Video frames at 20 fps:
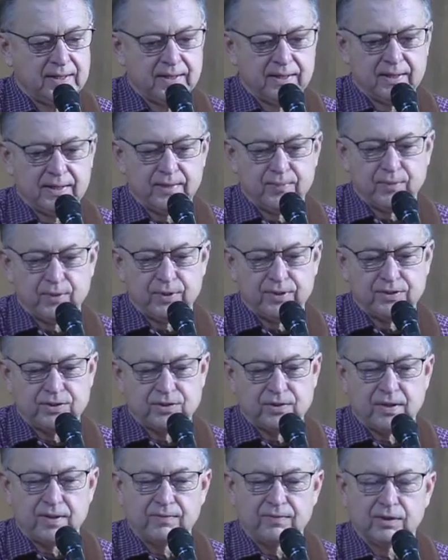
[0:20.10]
I pray that
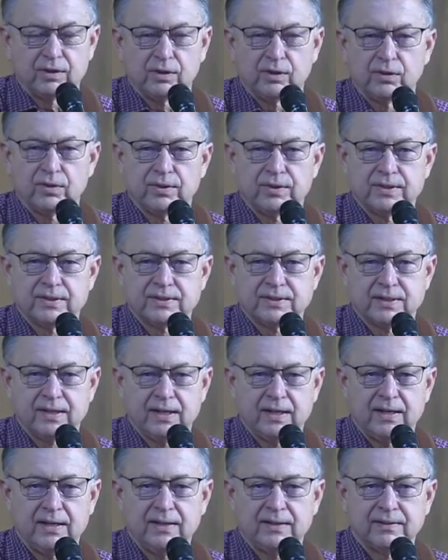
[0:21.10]
you're having a glorious
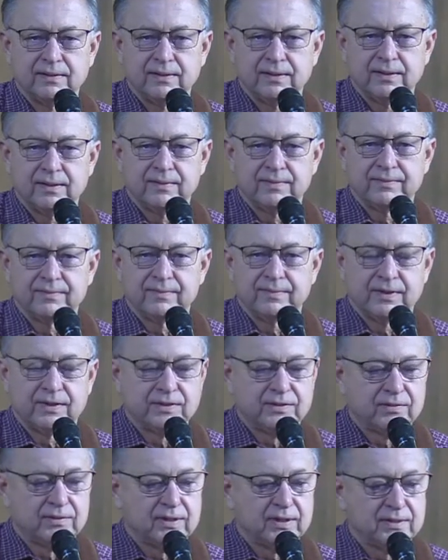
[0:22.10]
day and
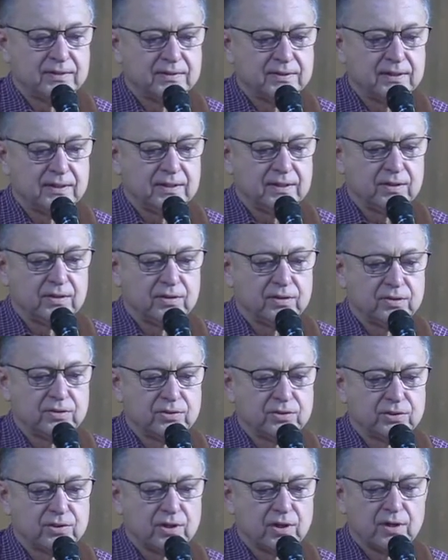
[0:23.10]
that your day is getting a good
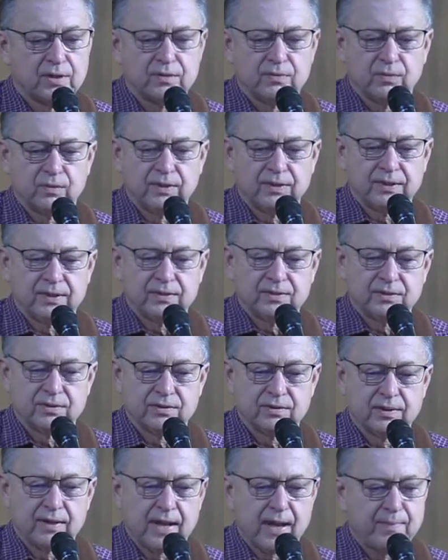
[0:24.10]
start, one that
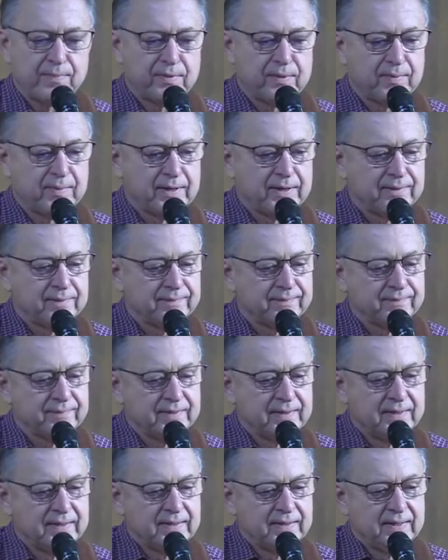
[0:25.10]
you're happy about.
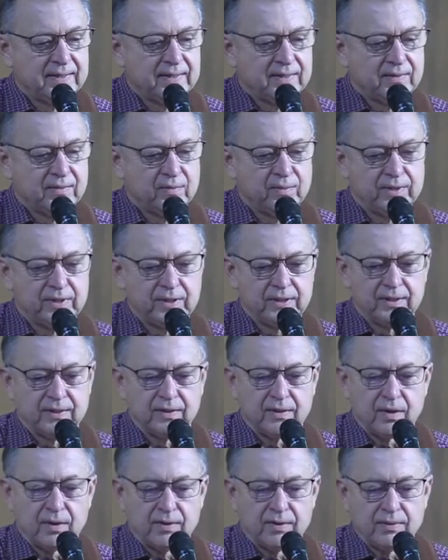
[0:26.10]
We
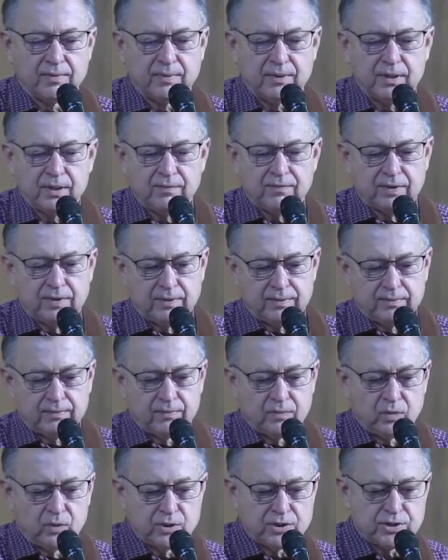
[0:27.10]
are in the middle of a
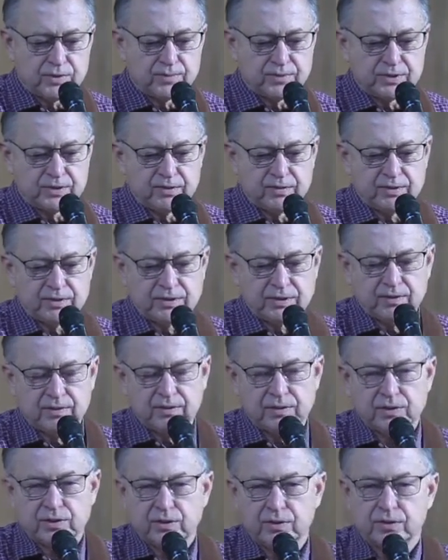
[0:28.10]
worship series here
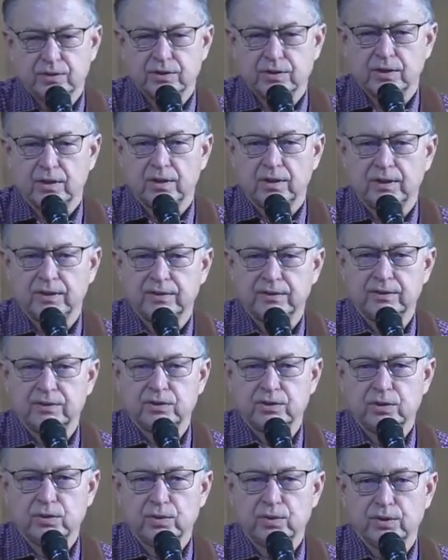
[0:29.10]
at church on
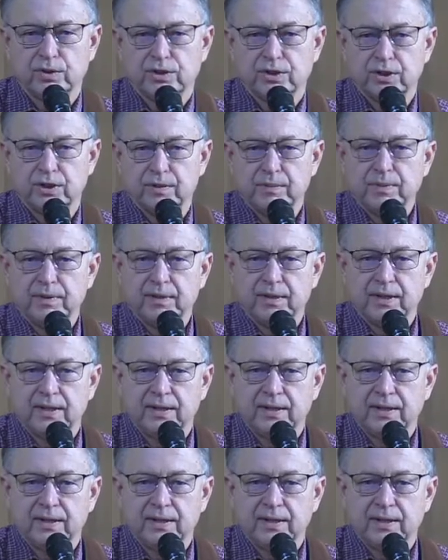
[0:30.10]
stewardship.